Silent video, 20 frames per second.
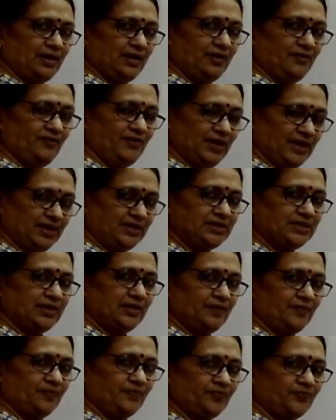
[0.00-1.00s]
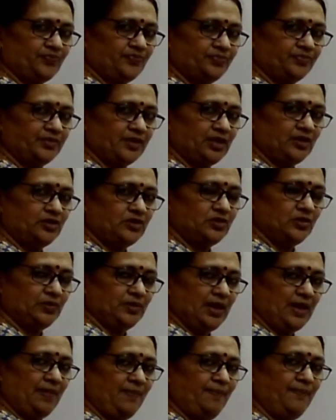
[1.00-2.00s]
wheat, to
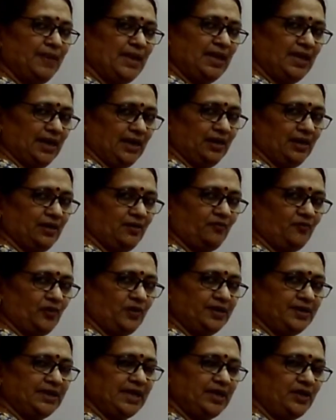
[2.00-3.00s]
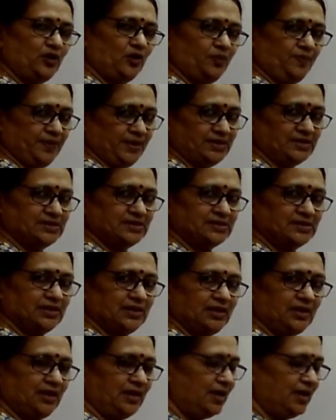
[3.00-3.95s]
the miller for 10 rupees.